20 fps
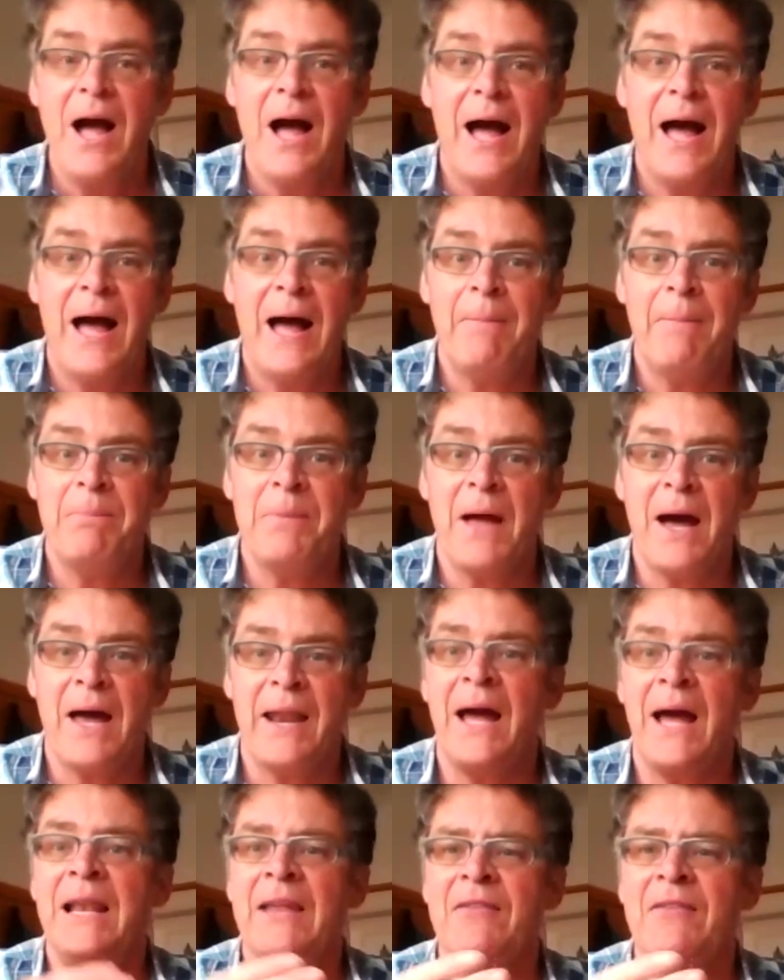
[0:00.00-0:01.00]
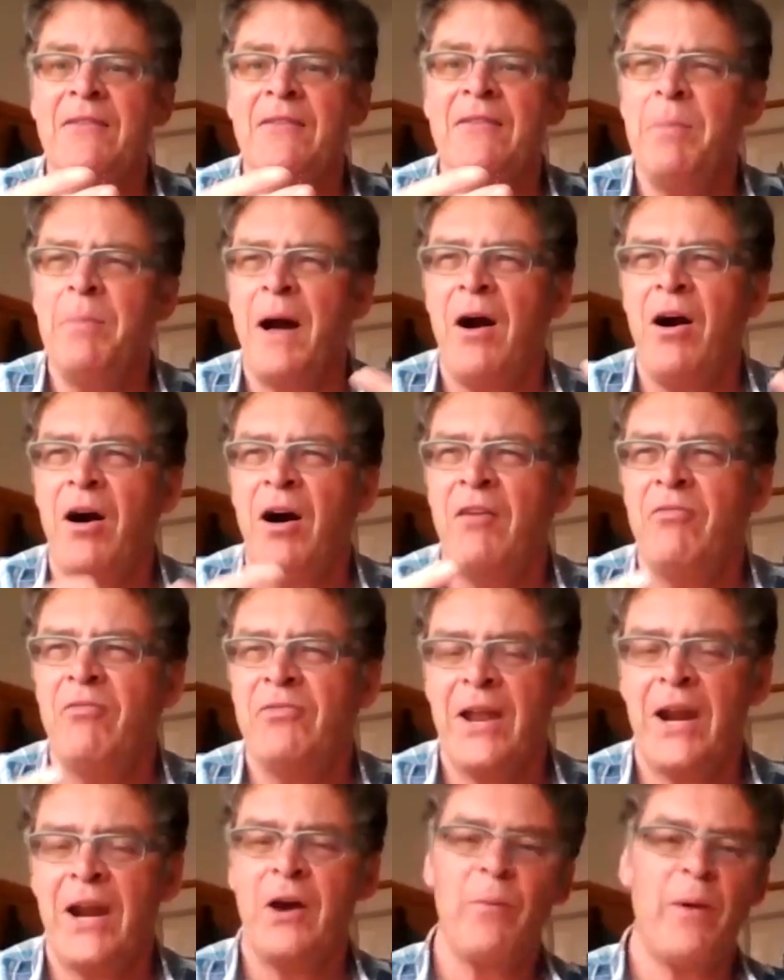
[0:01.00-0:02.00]
And I live about
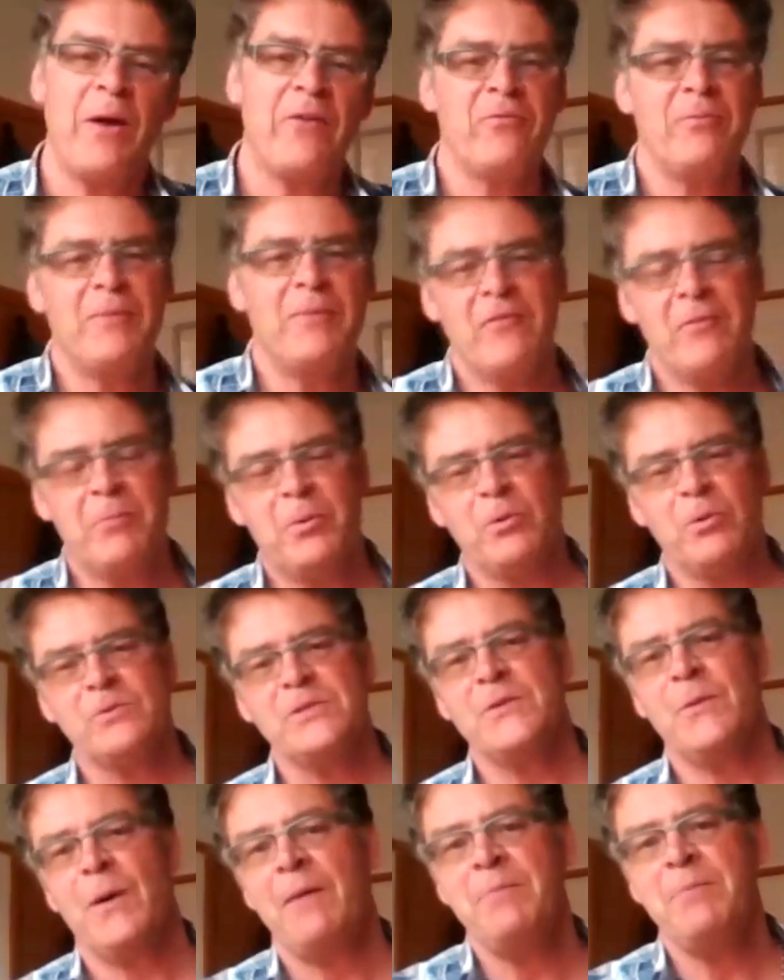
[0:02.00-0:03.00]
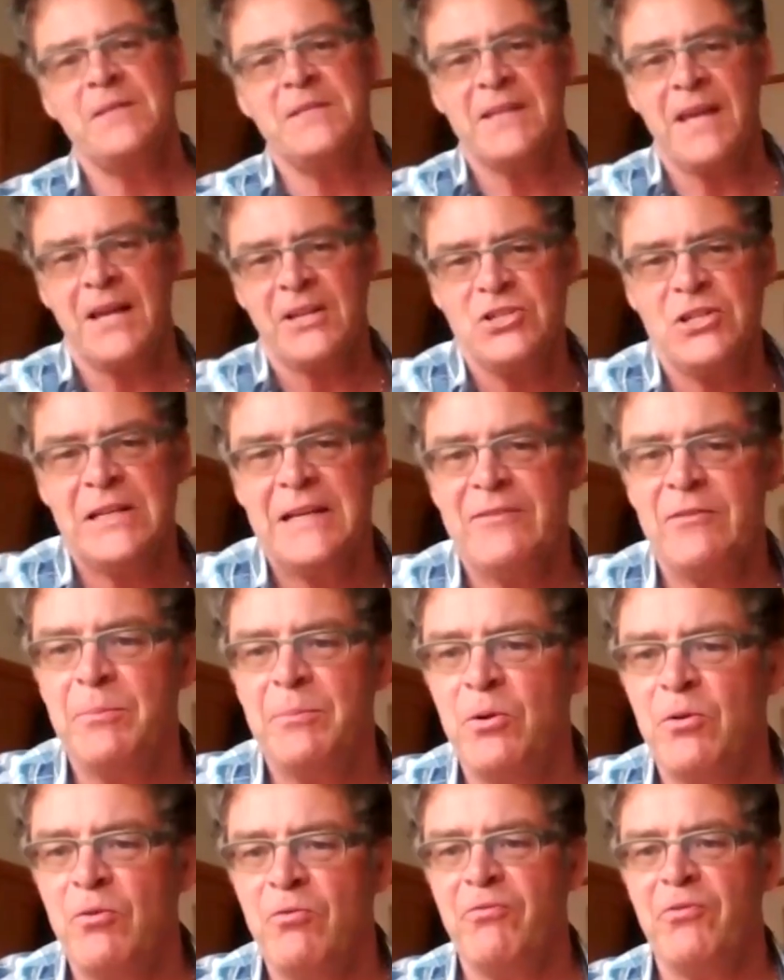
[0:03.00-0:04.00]
half an hour away from Liverpool. So I've been sketching
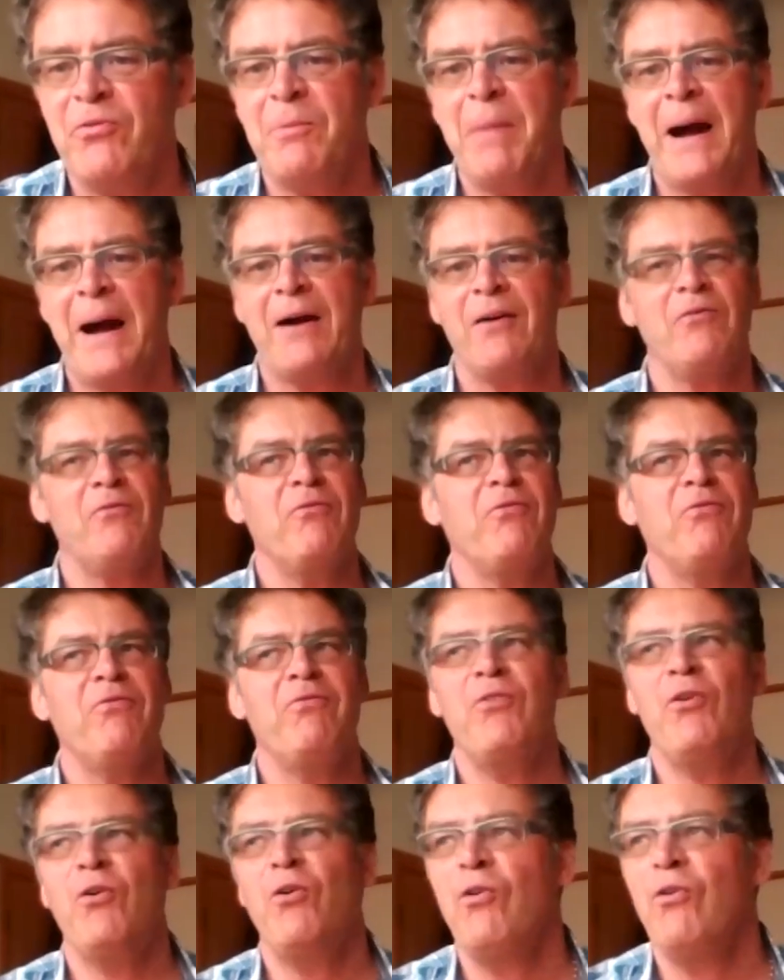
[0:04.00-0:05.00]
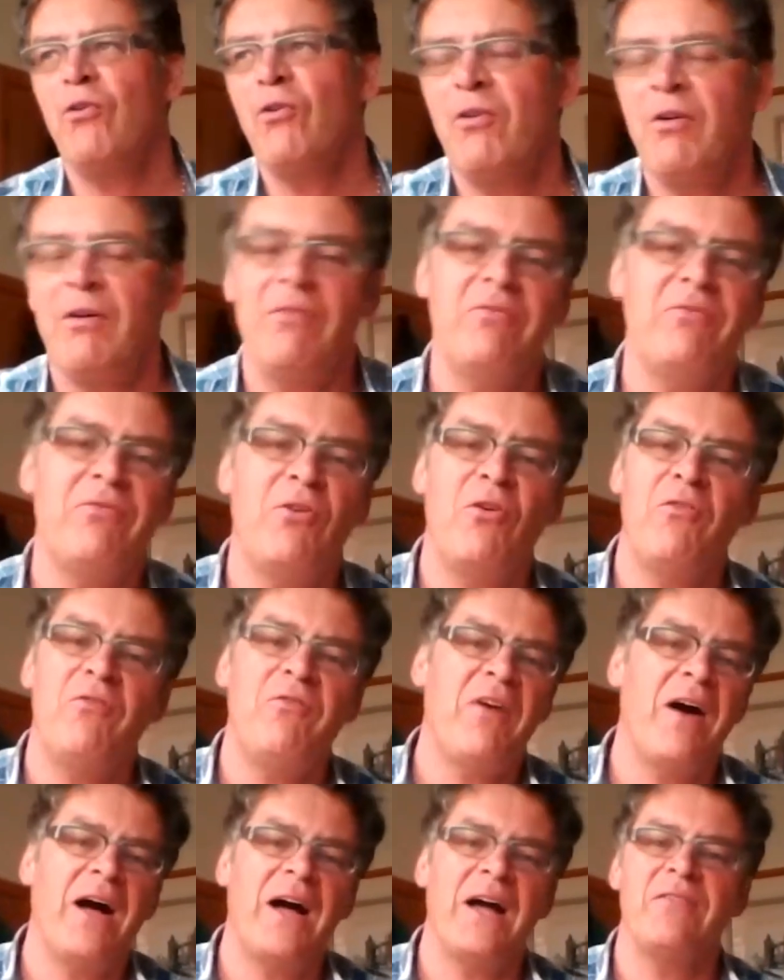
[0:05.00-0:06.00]
Liverpool for about
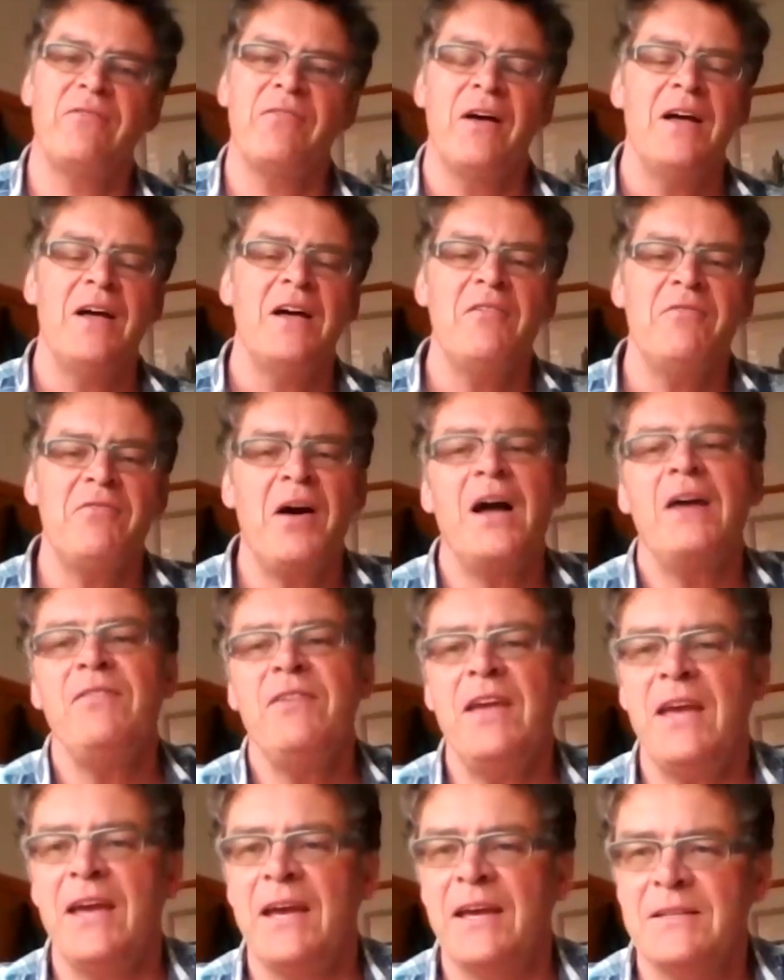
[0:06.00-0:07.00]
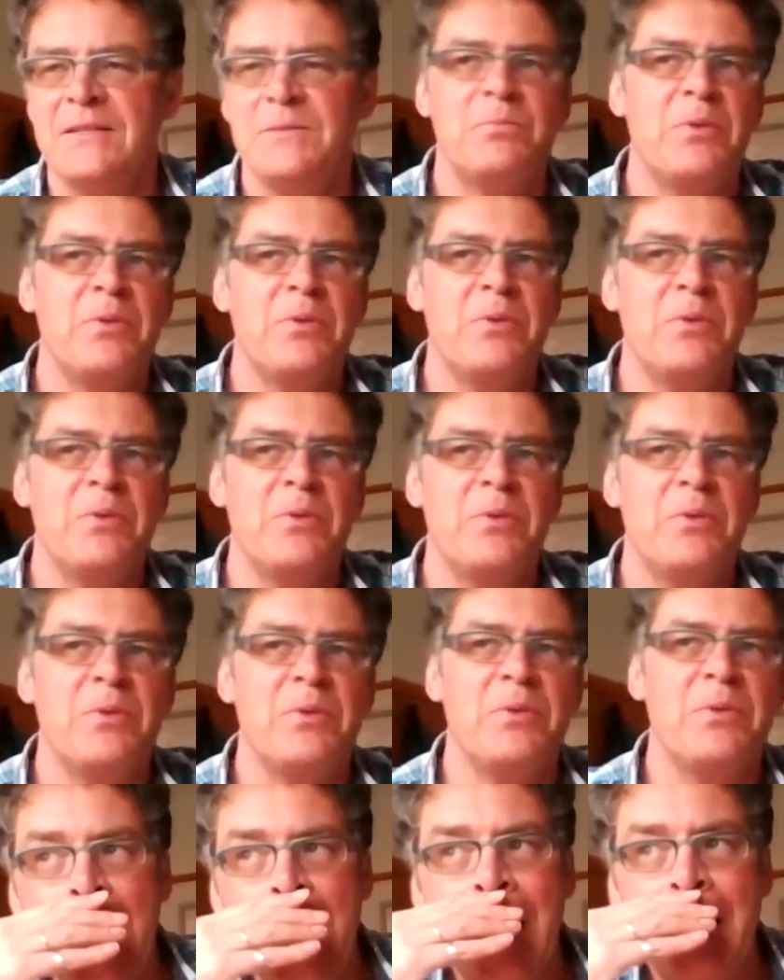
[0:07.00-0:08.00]
five years,
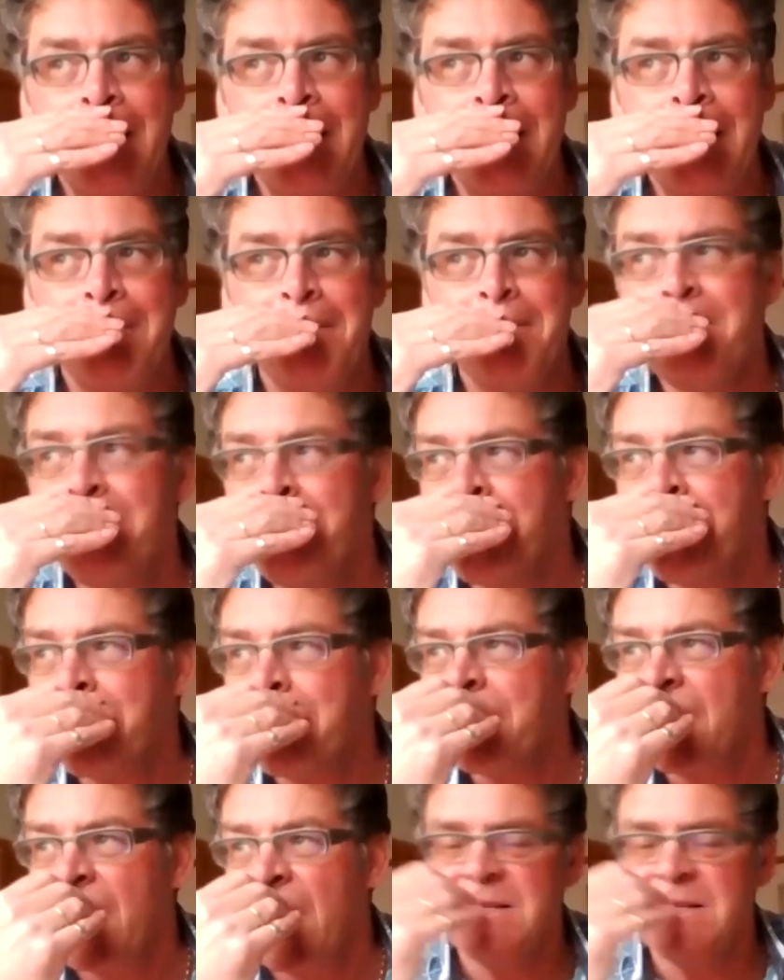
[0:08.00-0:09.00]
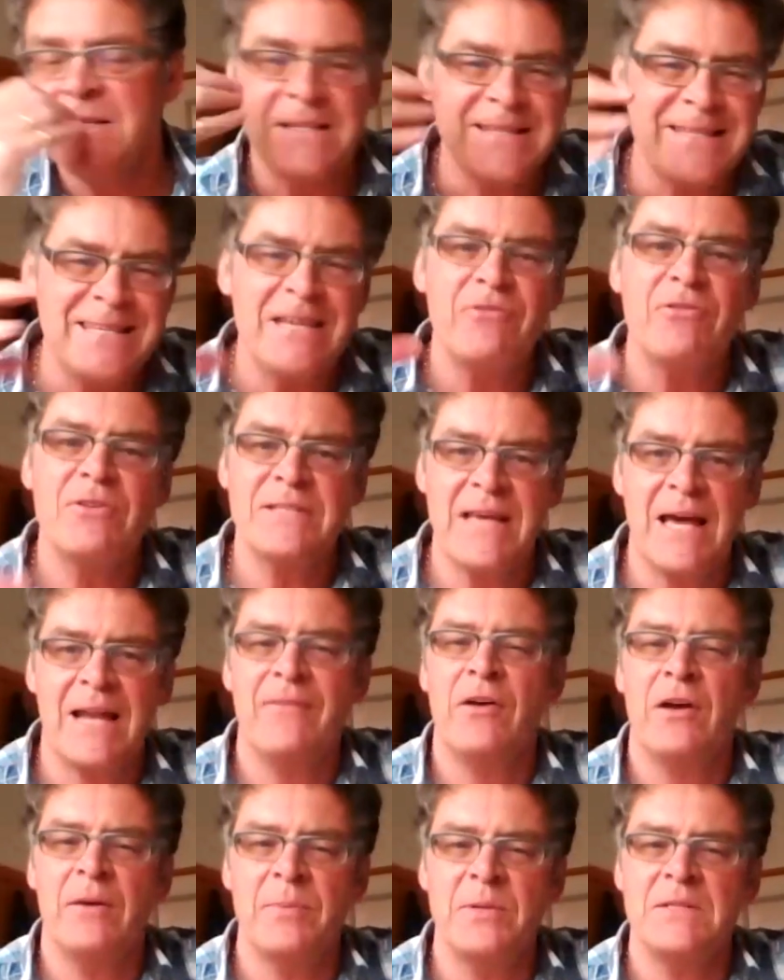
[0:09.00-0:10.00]
probably, as a serious
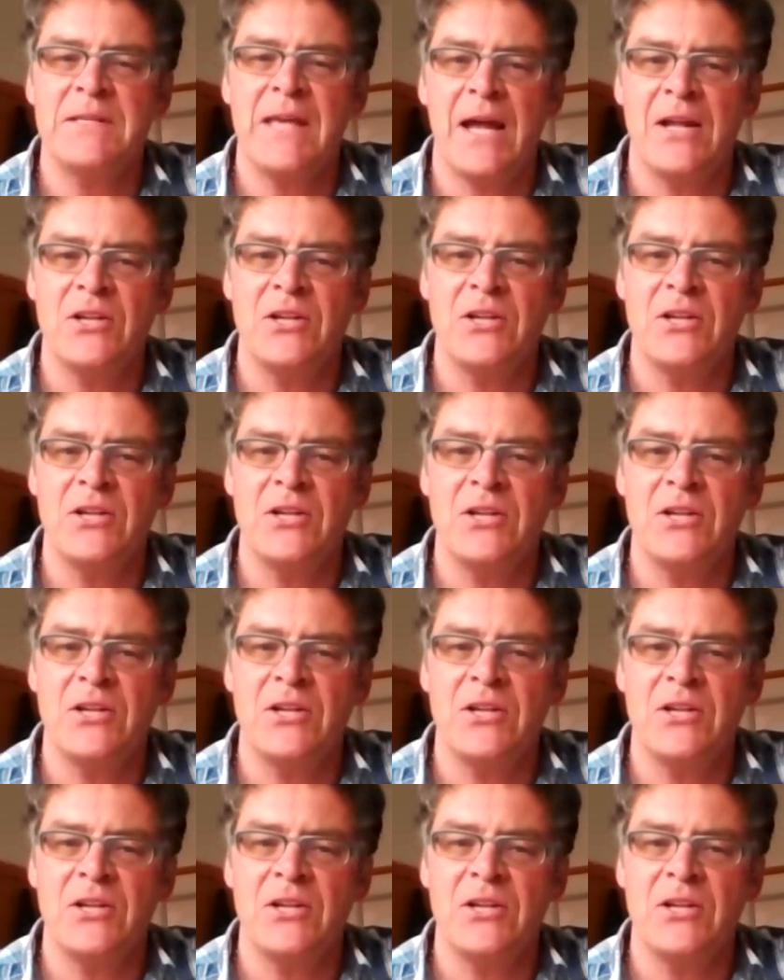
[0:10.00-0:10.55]
kind of urban sketcher.